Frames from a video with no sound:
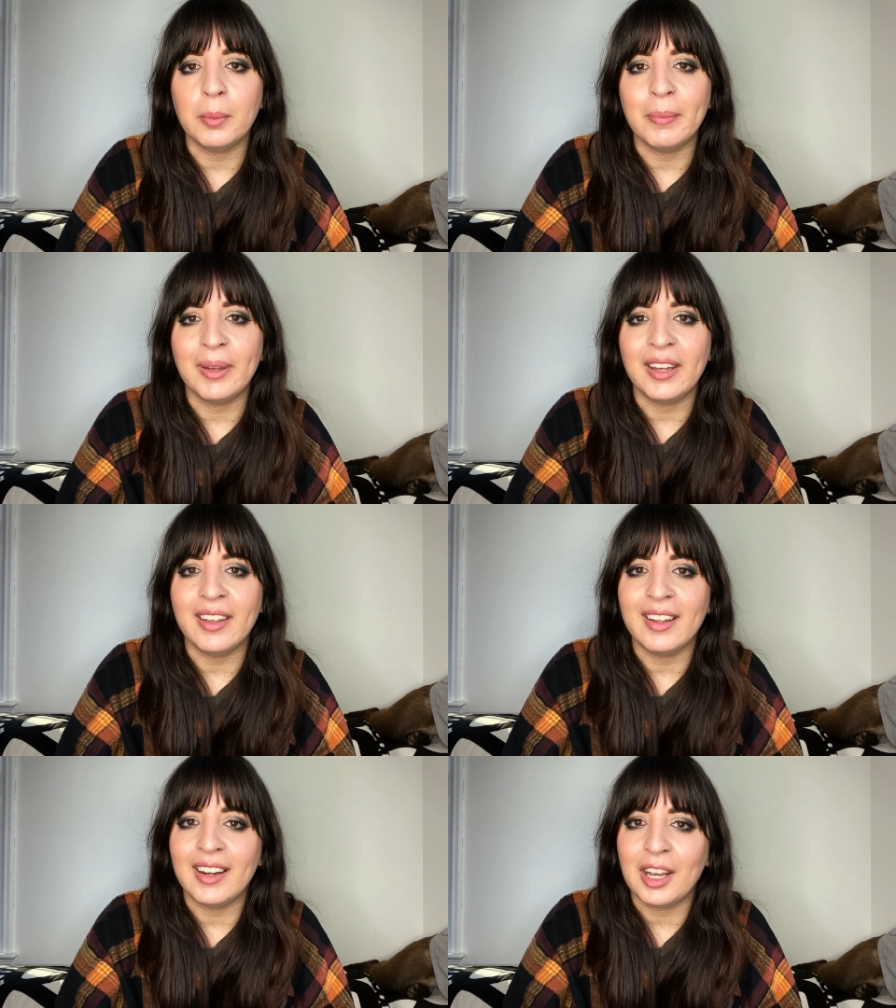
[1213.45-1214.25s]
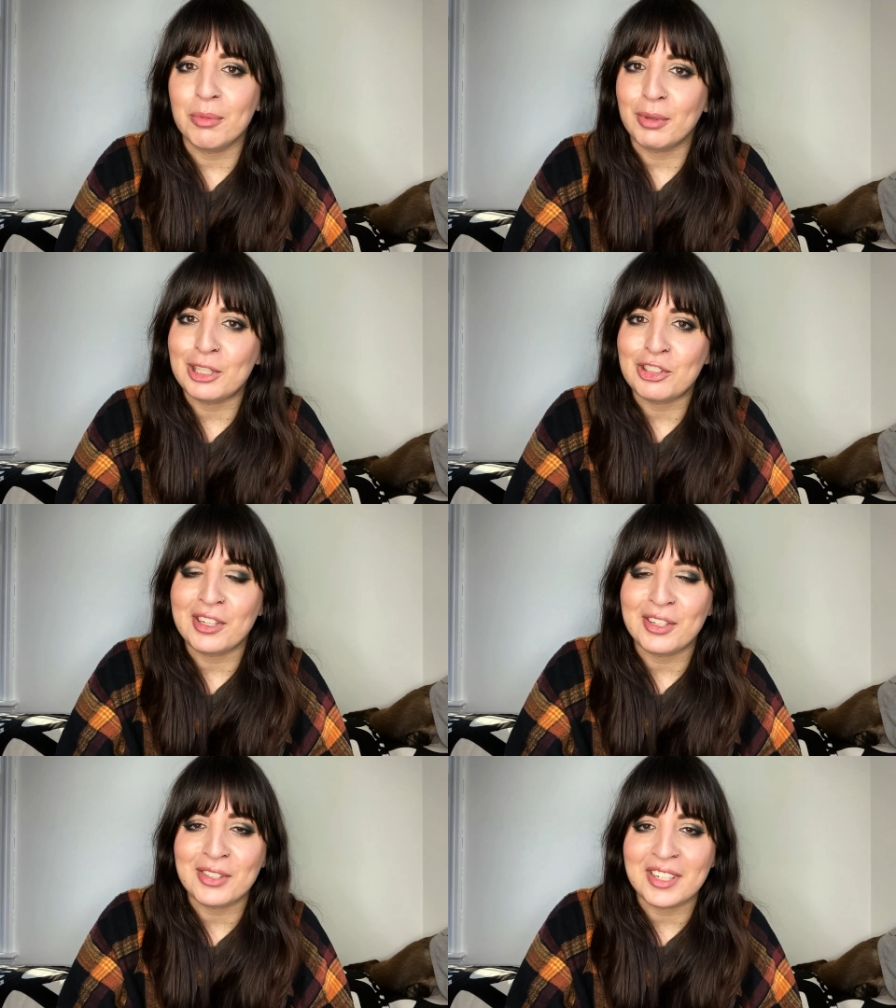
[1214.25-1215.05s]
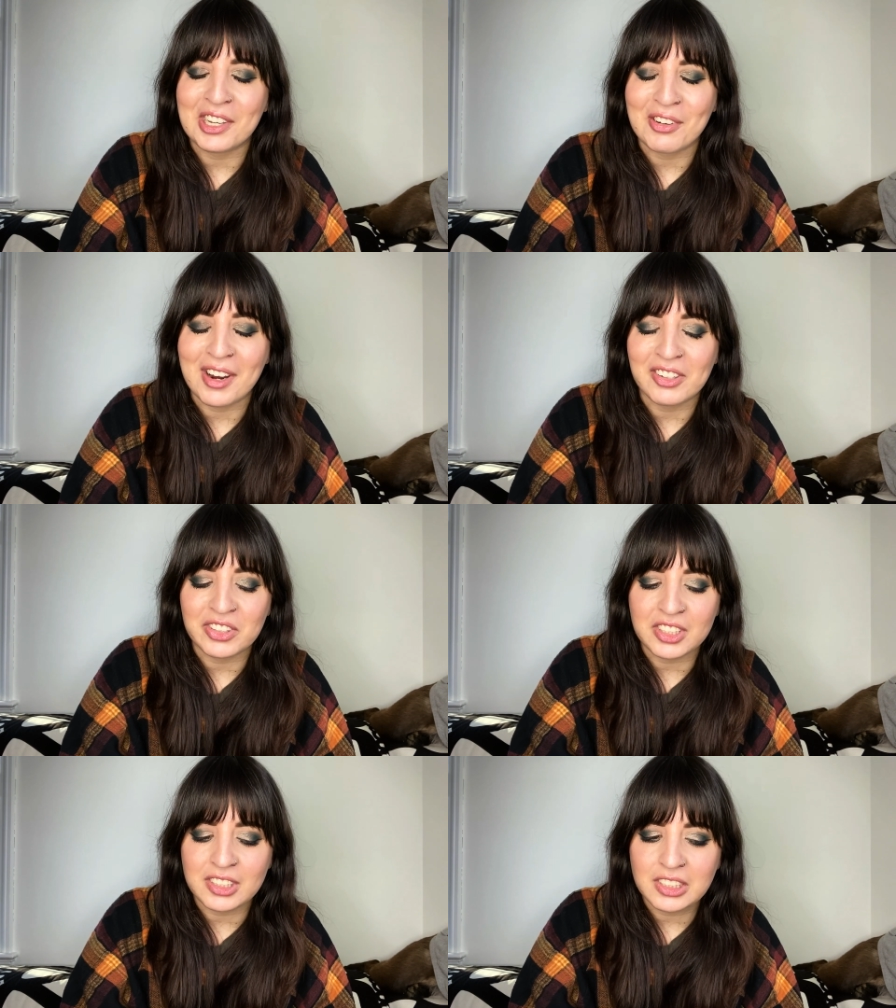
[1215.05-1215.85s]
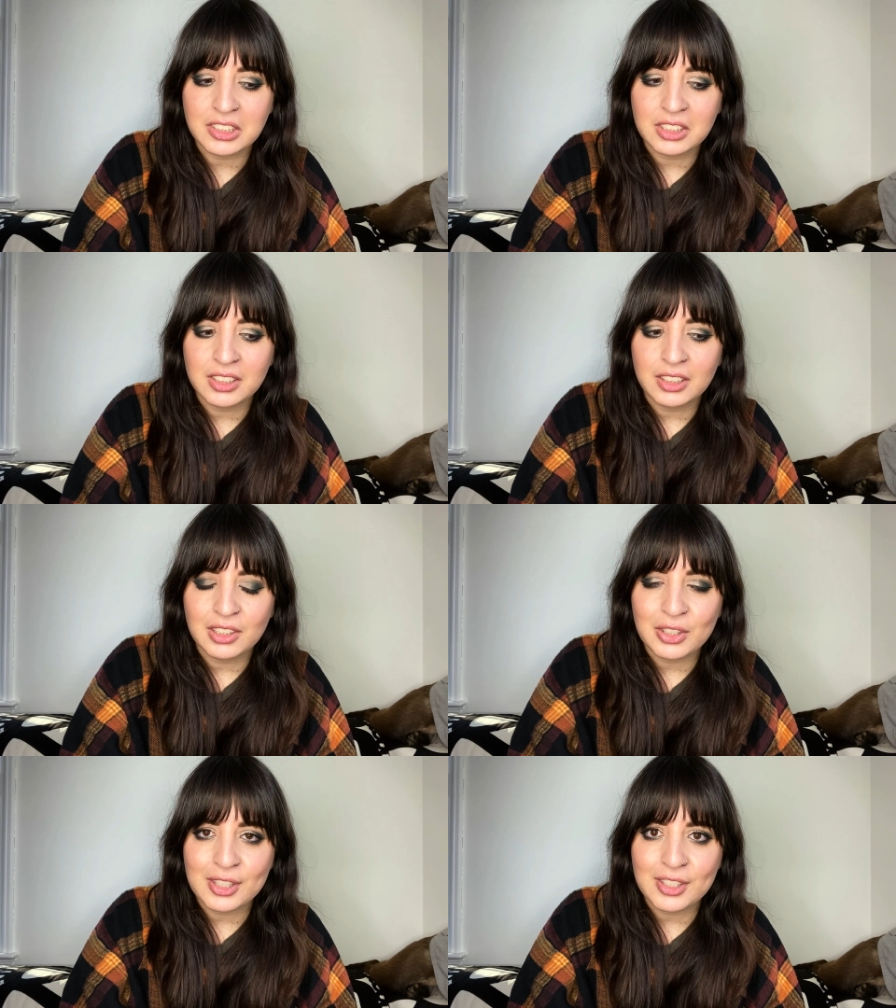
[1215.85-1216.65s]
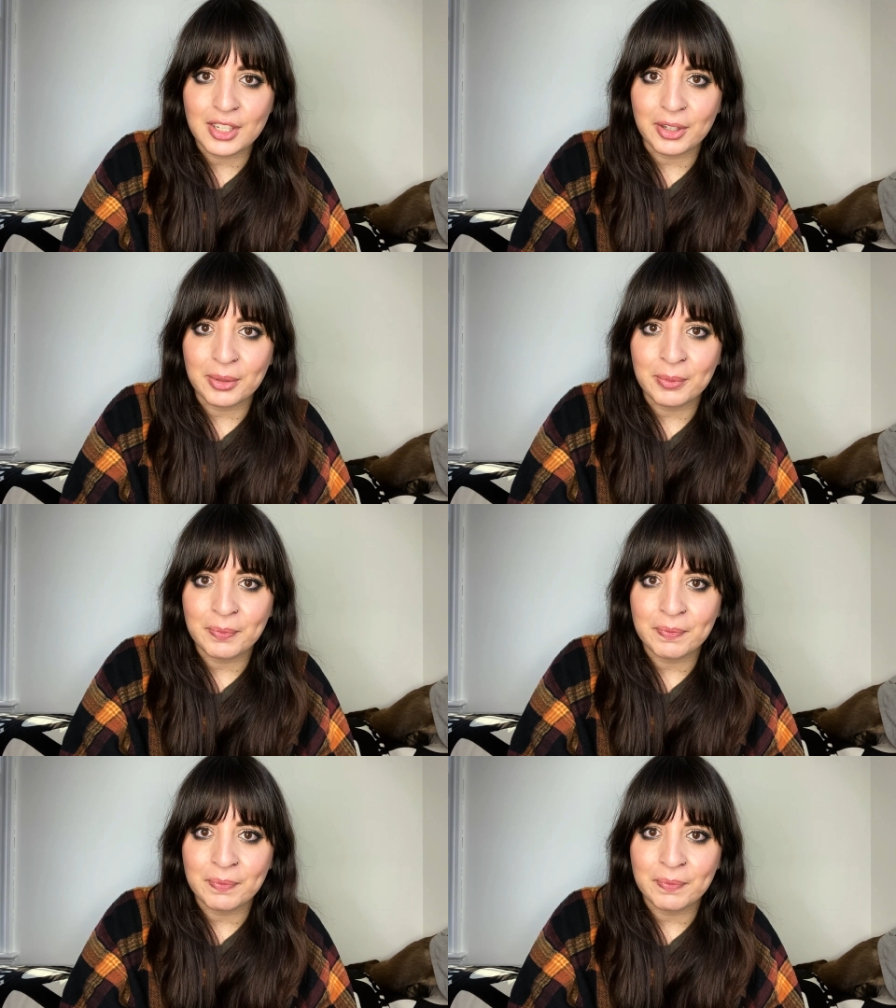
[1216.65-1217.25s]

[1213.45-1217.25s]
but I appreciate you sticking around. So